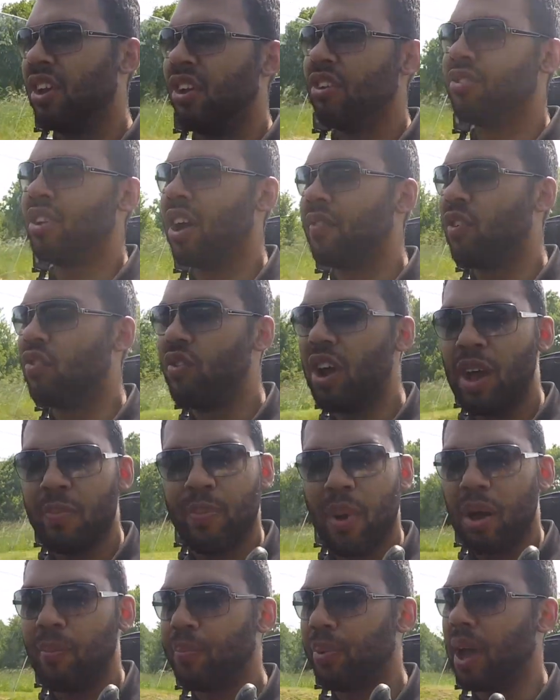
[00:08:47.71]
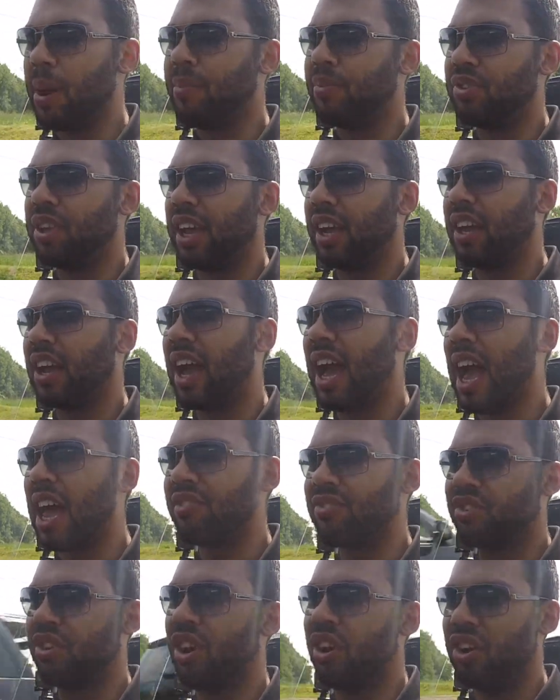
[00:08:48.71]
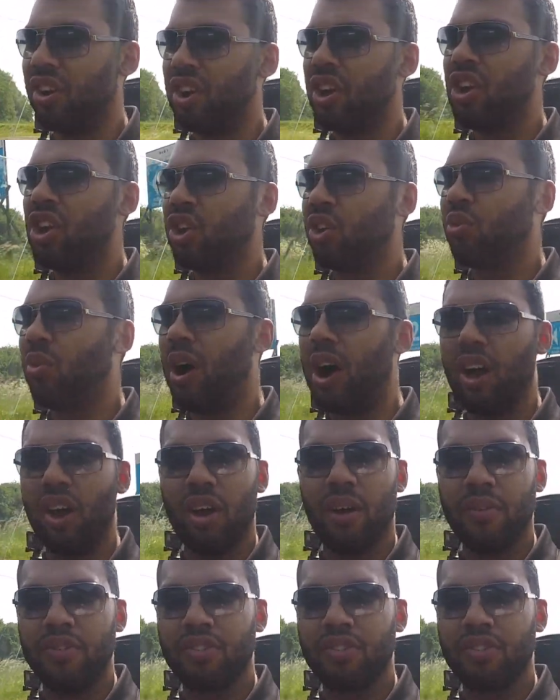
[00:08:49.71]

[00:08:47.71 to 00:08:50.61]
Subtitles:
so the rear bumper in particular has got quite a lot of